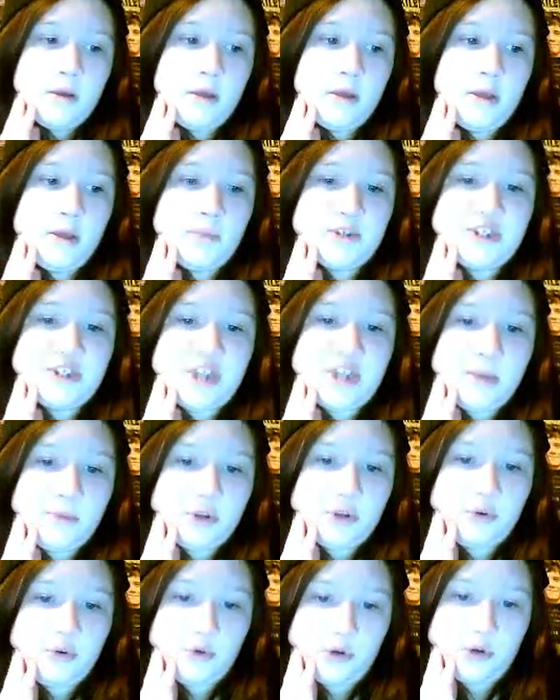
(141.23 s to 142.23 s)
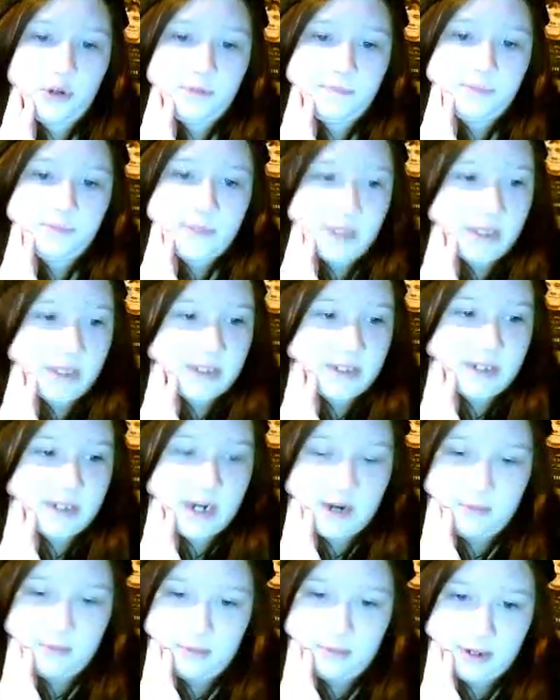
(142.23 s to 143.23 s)
Michelle McCool is a
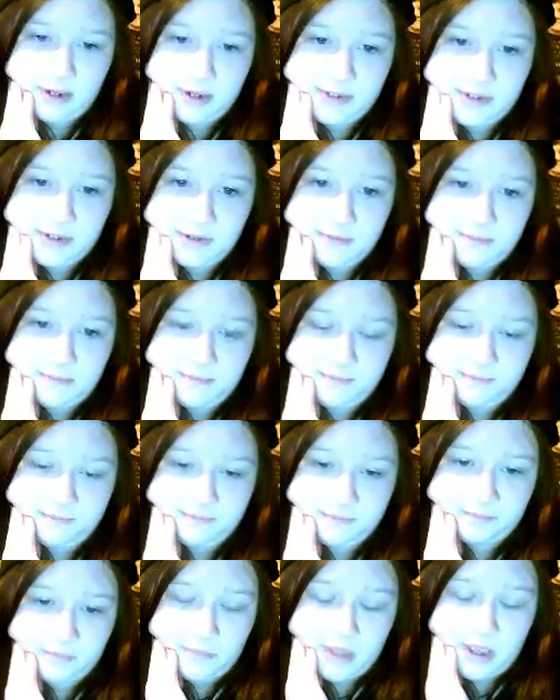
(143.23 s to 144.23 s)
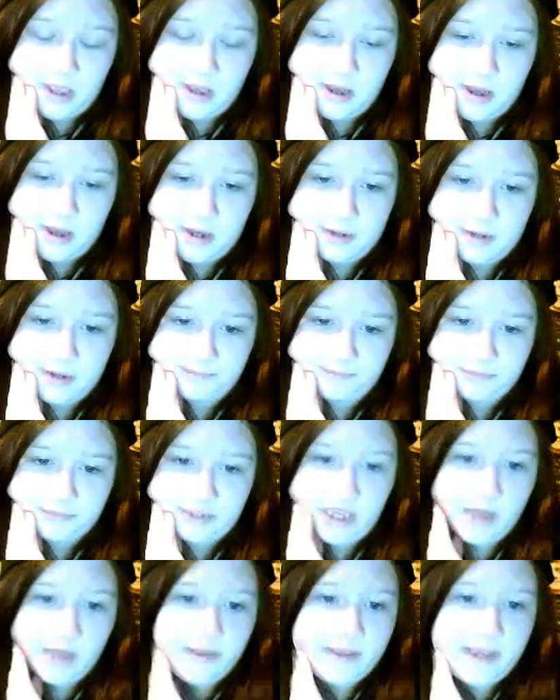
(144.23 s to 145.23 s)
terrible wrestler.
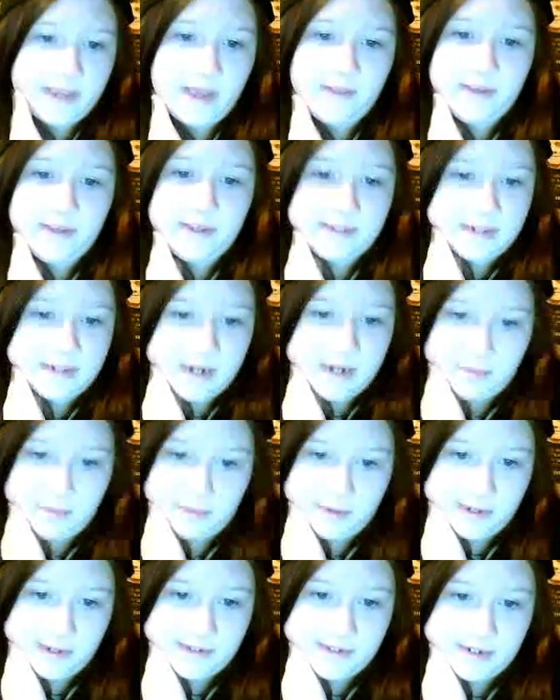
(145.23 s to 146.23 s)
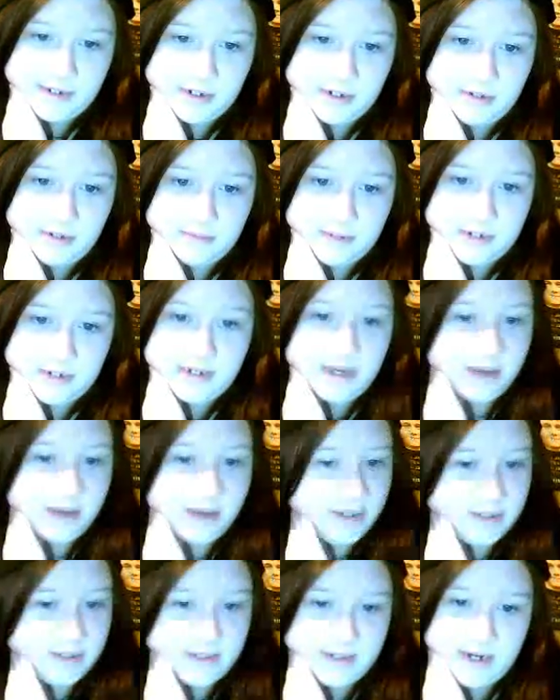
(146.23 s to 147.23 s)
Kelly is a terrible wrestler.
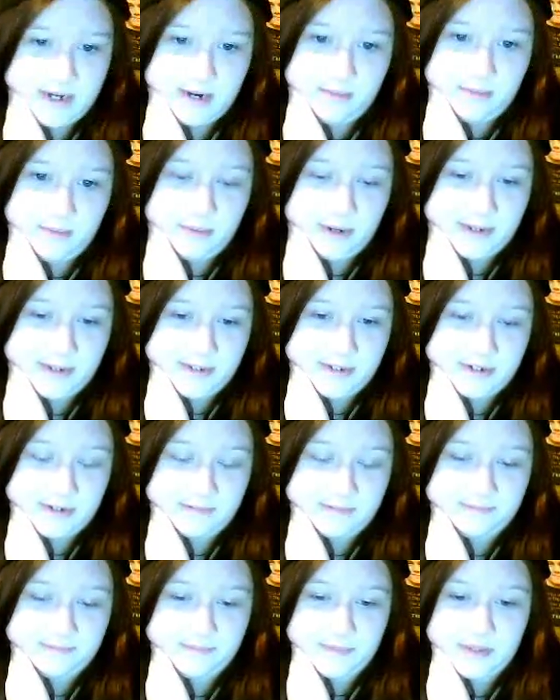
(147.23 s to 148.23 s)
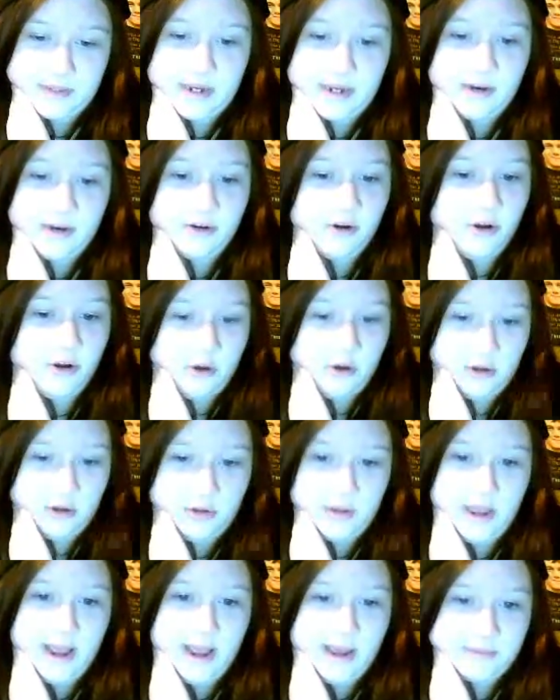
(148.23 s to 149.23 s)
Natalia is a terrible wrestler. They are
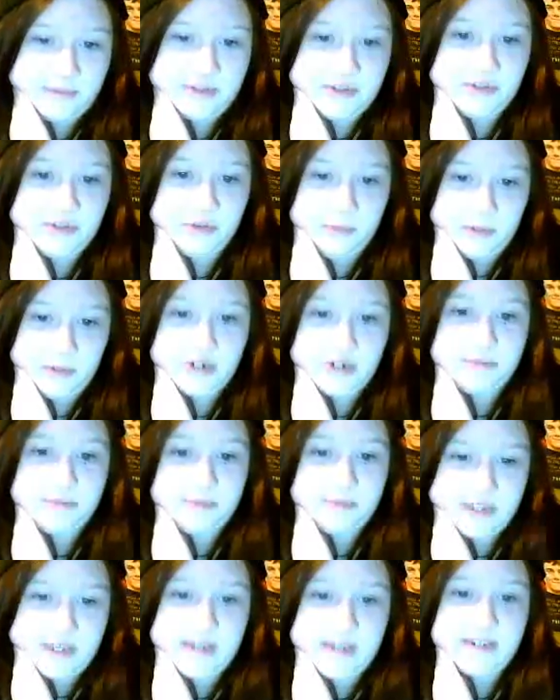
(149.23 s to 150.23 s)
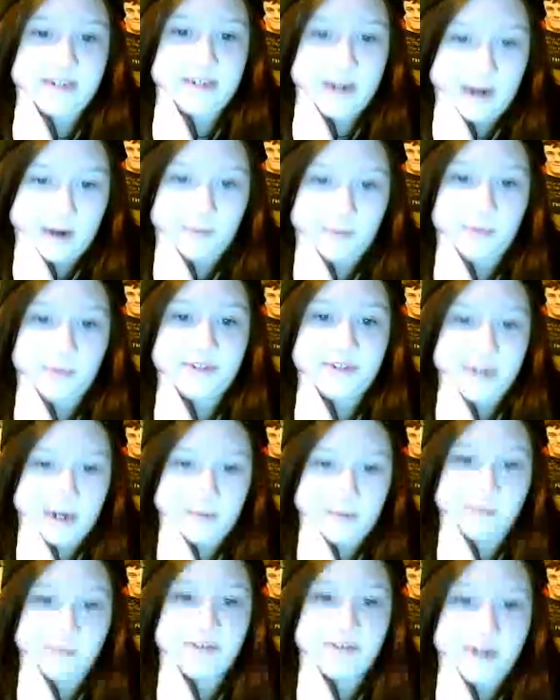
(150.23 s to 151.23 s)
all absolute 100% terrible,
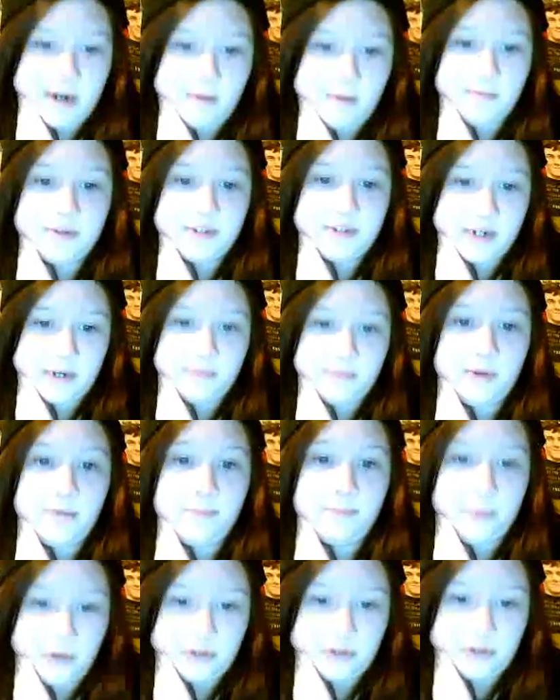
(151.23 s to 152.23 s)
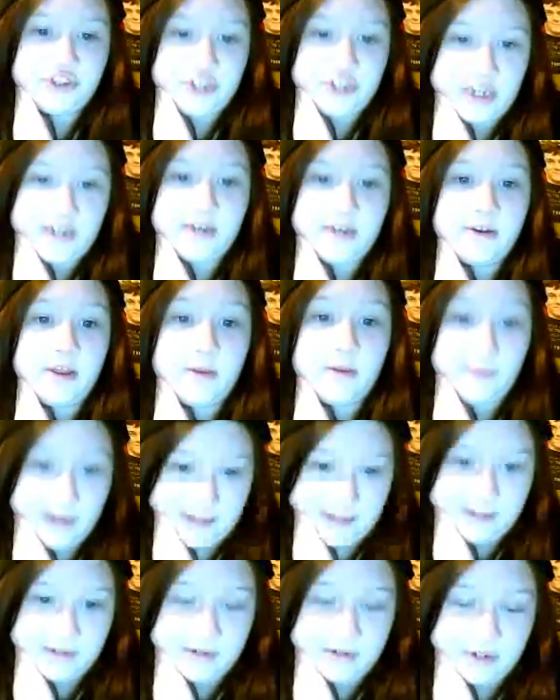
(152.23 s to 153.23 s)
terrible, terrible, terrible bullshit
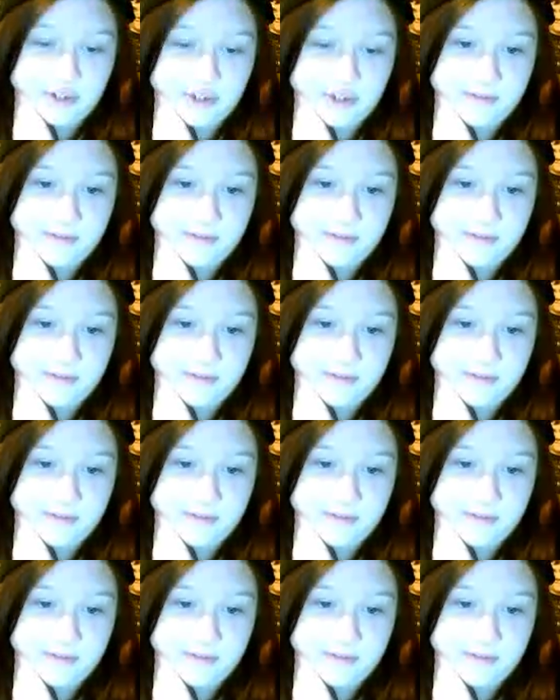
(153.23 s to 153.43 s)
wrestlers.